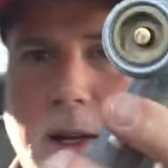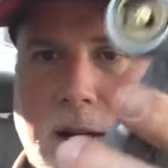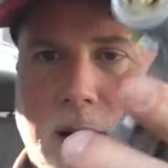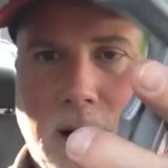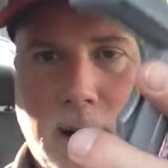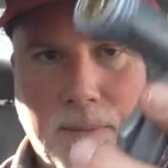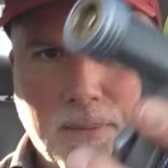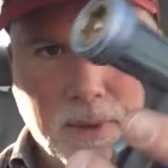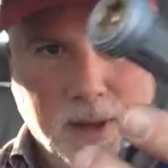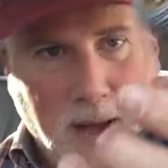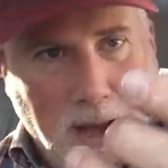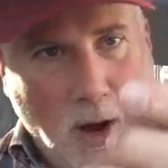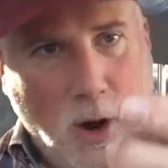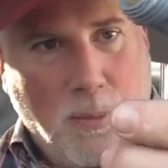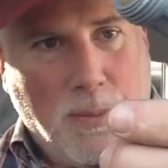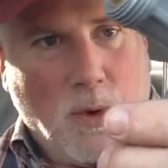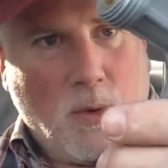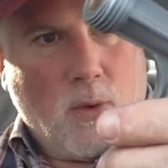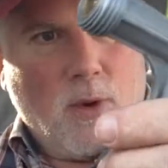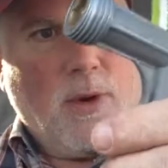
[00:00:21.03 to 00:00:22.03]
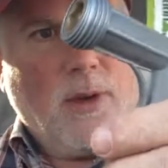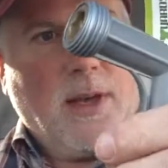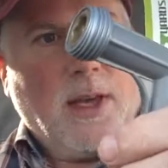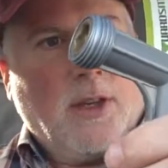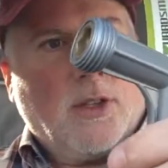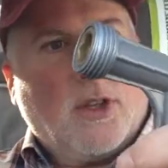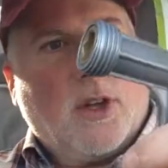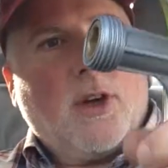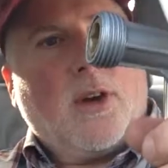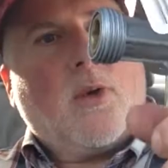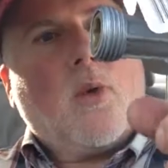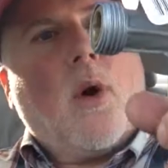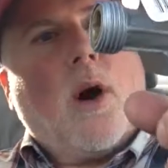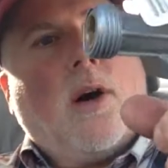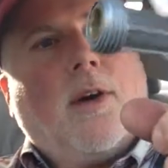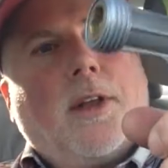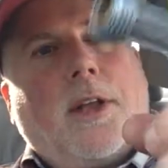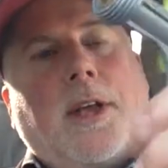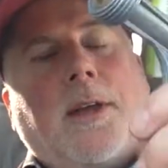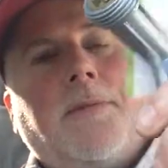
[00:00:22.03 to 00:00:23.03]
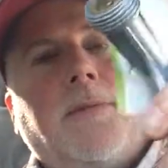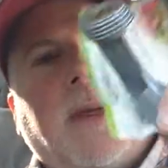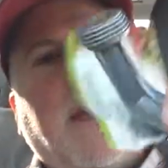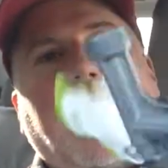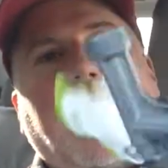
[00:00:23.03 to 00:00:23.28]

Uh, I hope it really is a good quality.